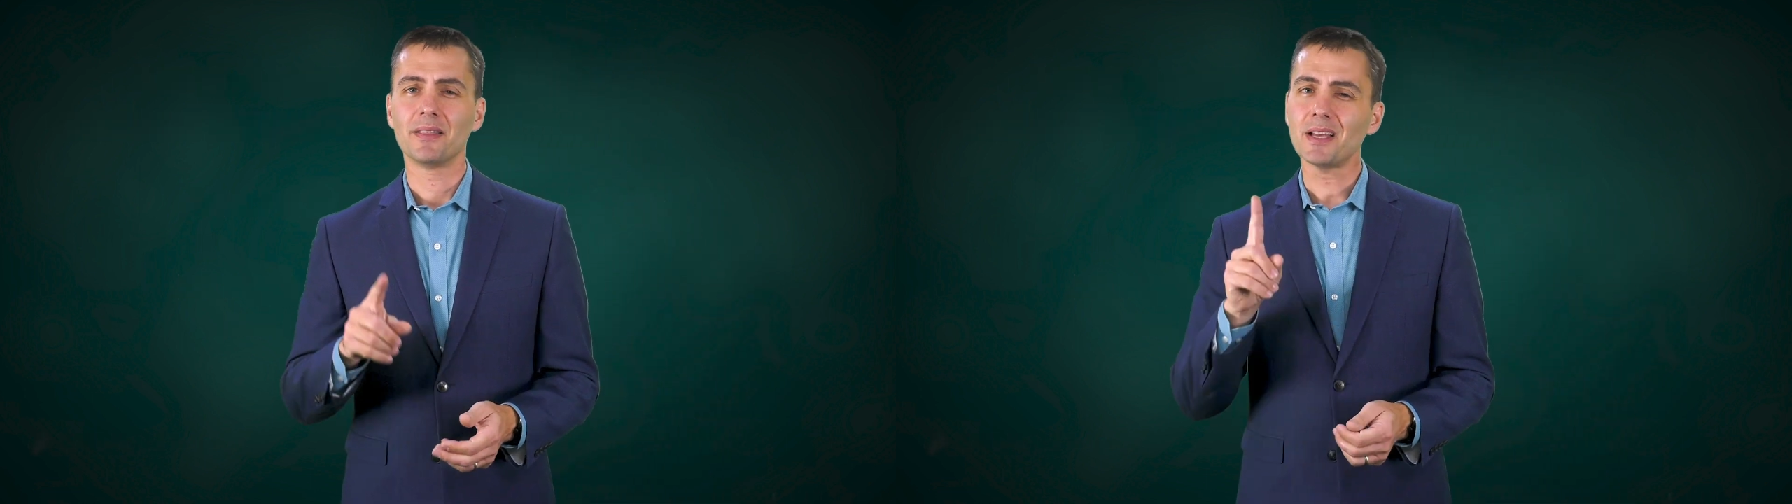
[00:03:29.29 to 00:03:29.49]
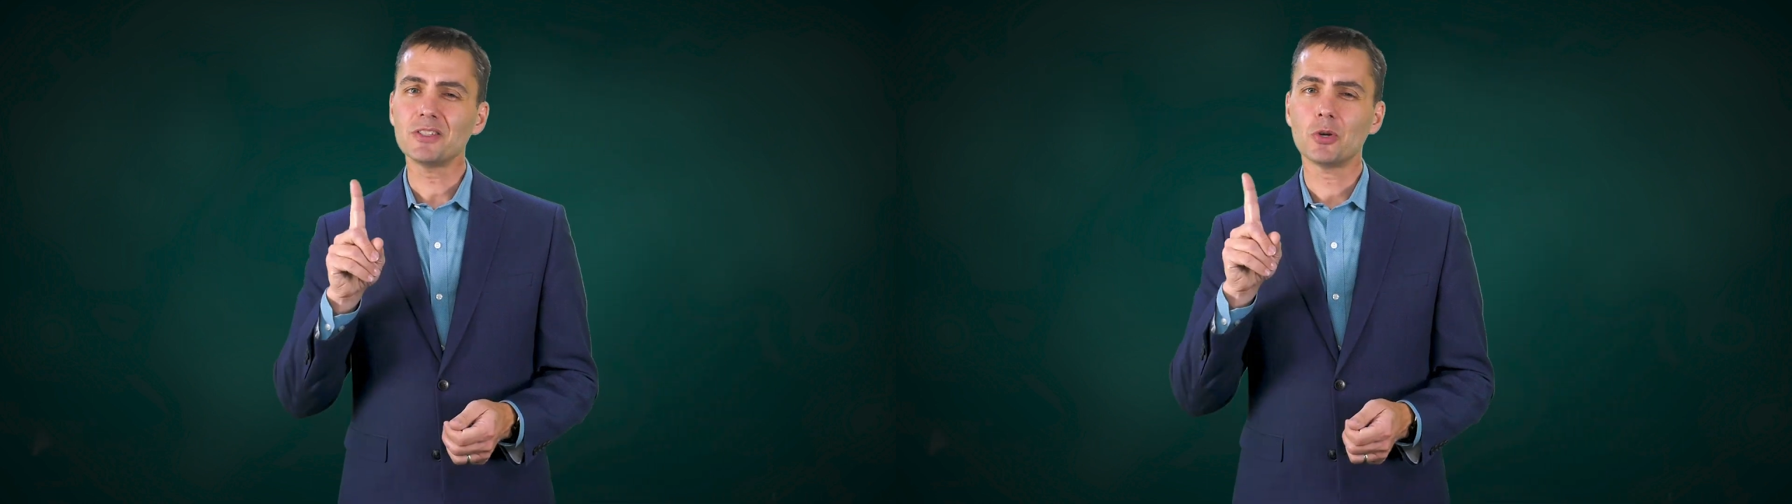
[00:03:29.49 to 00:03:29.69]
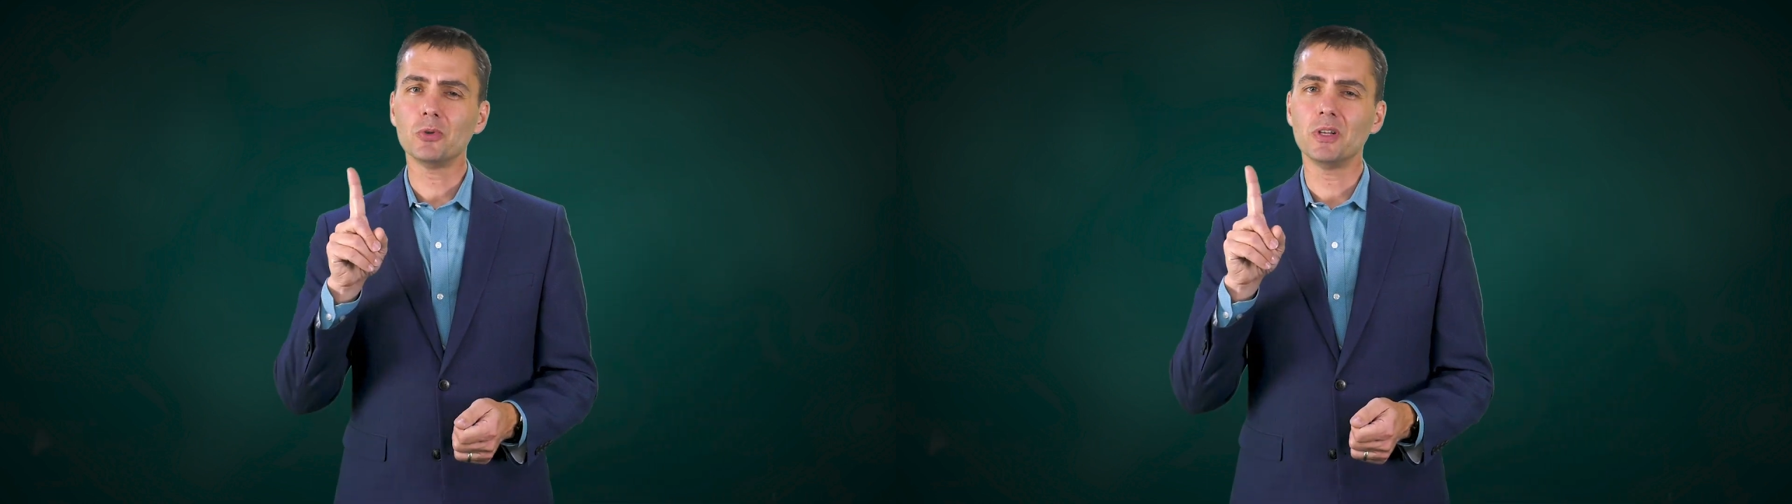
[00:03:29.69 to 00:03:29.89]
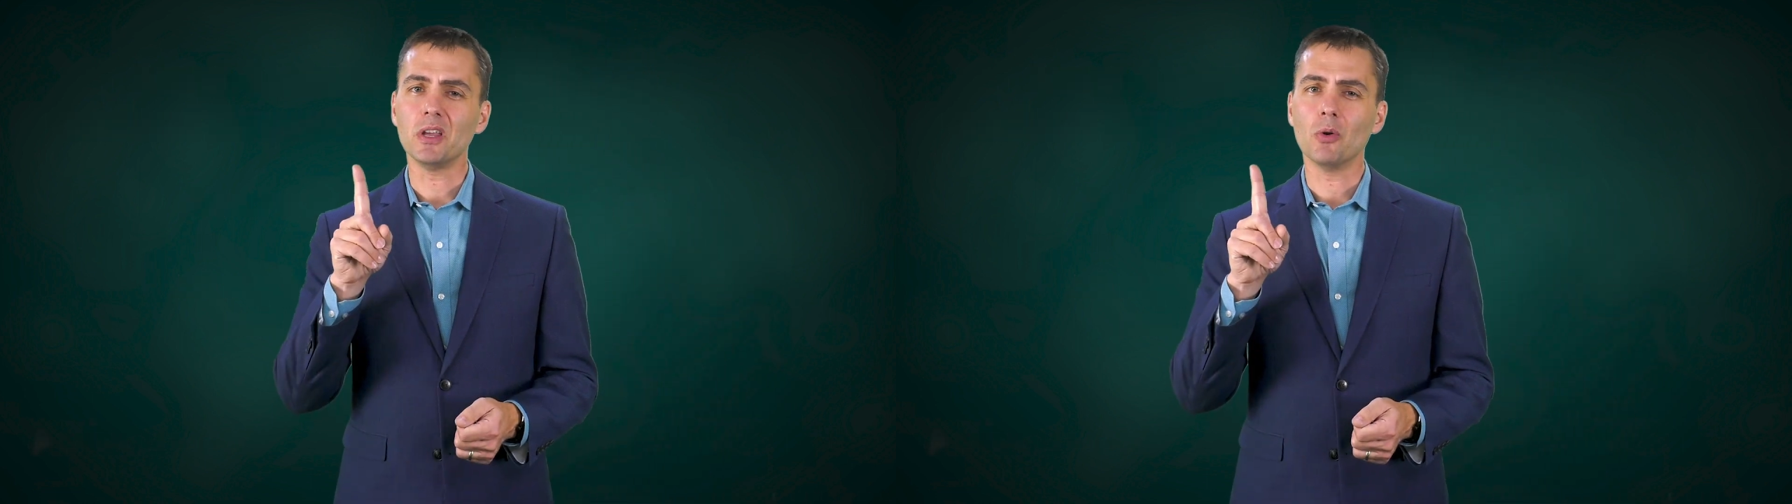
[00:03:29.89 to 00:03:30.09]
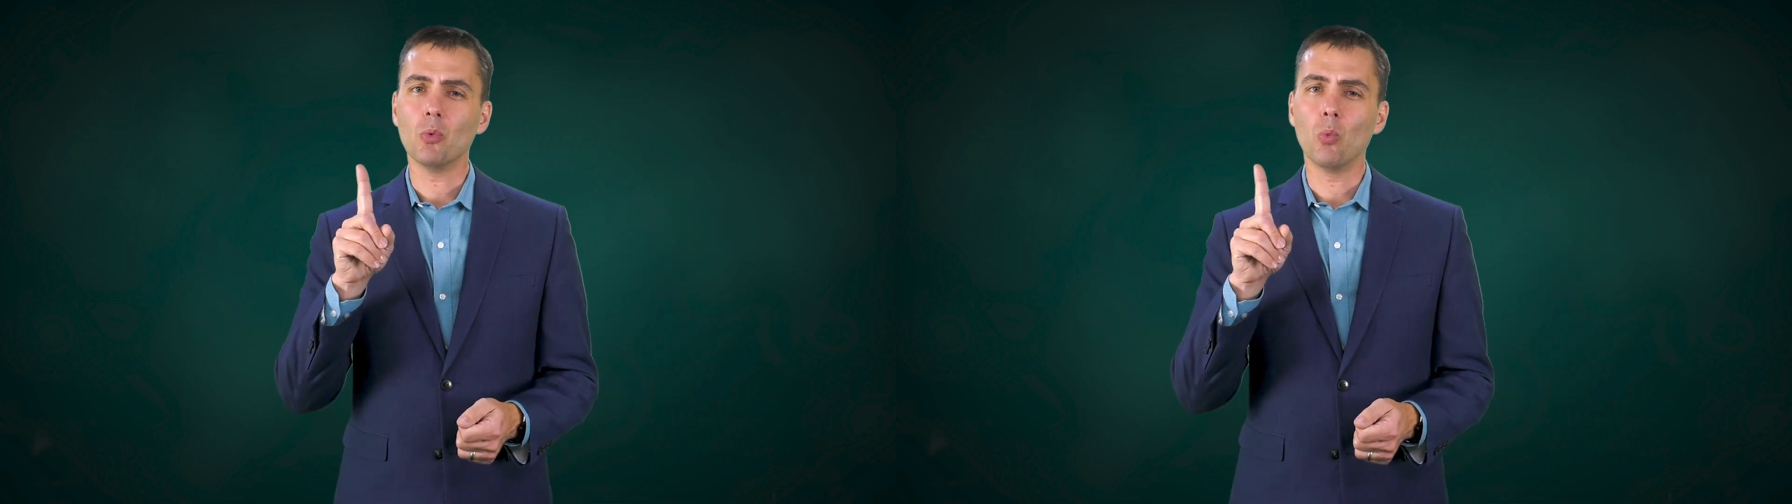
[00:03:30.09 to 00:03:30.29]
That's
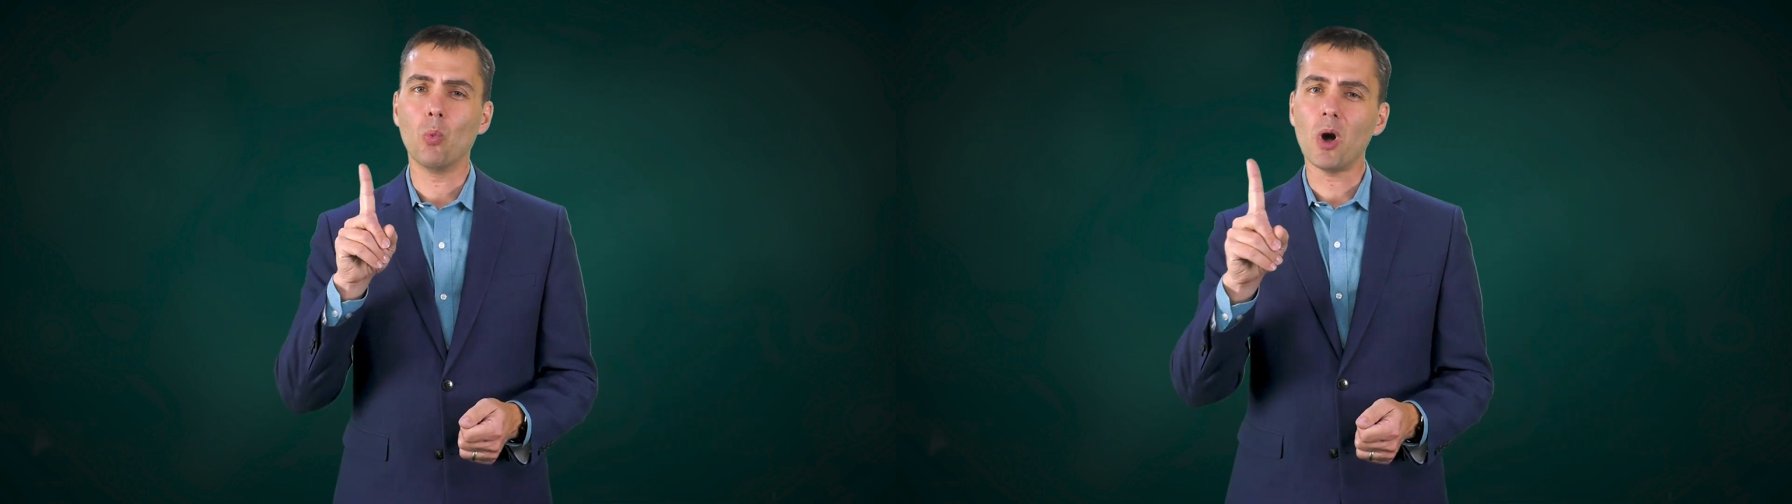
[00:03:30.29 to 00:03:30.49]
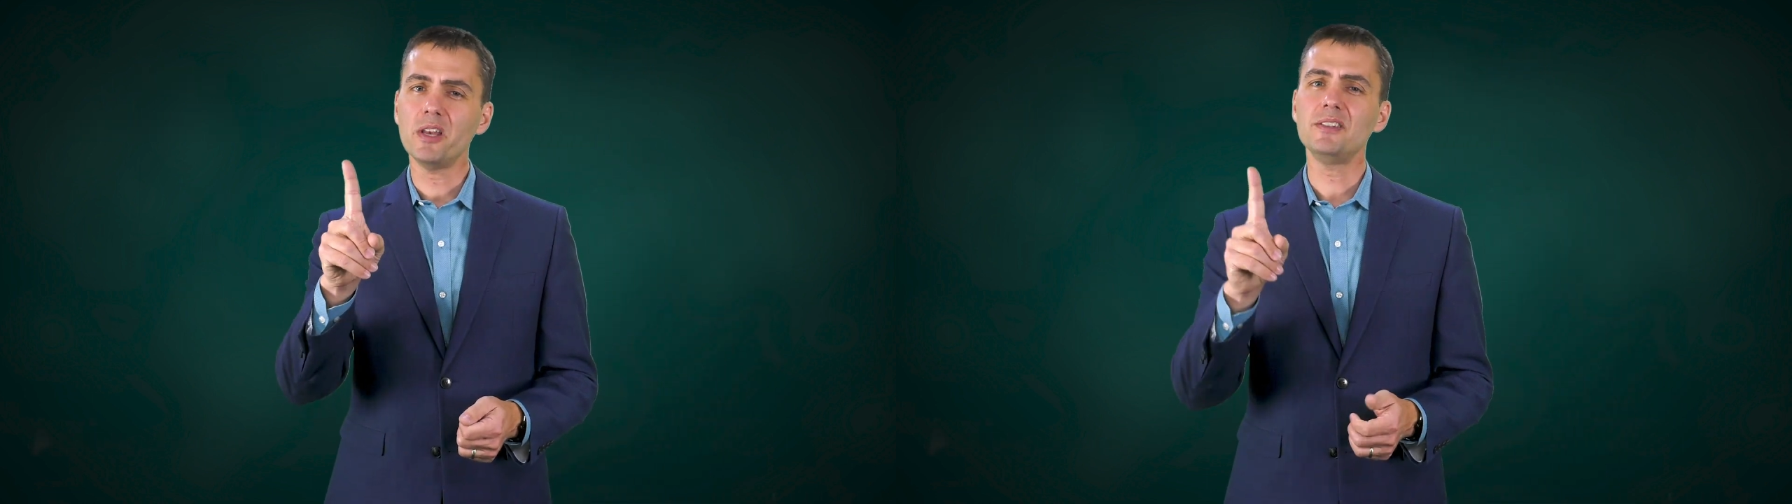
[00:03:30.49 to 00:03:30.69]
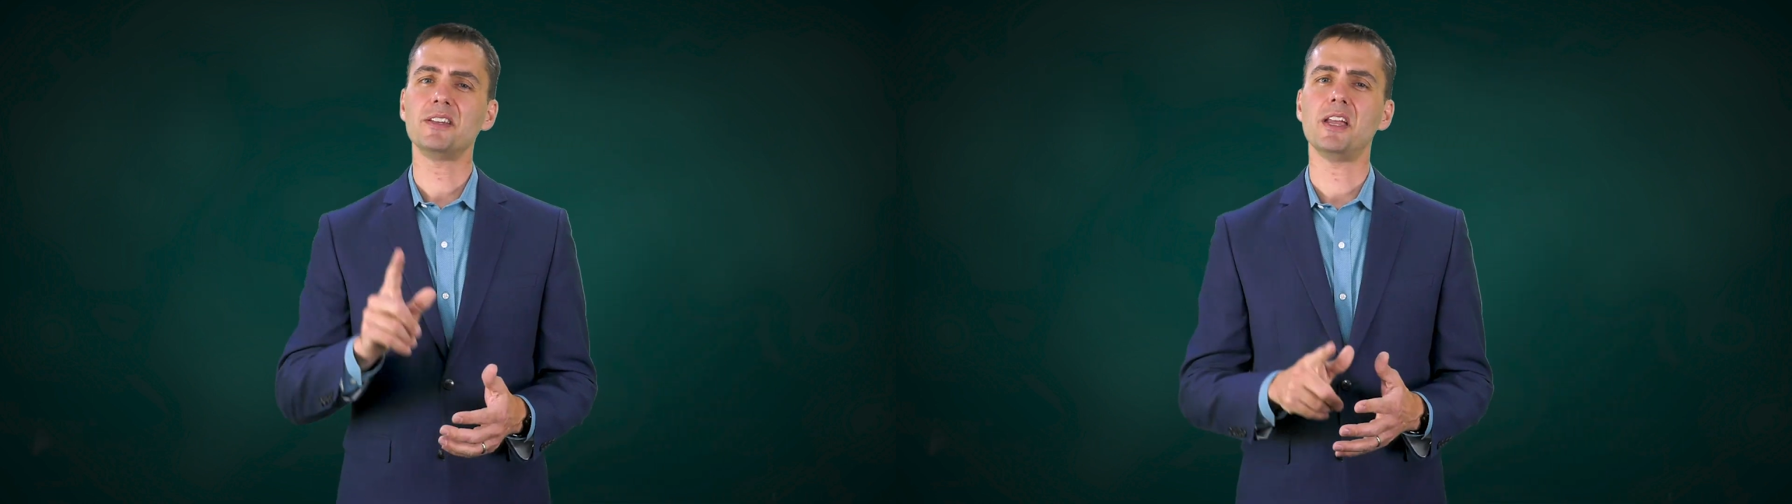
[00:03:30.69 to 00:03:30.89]
only one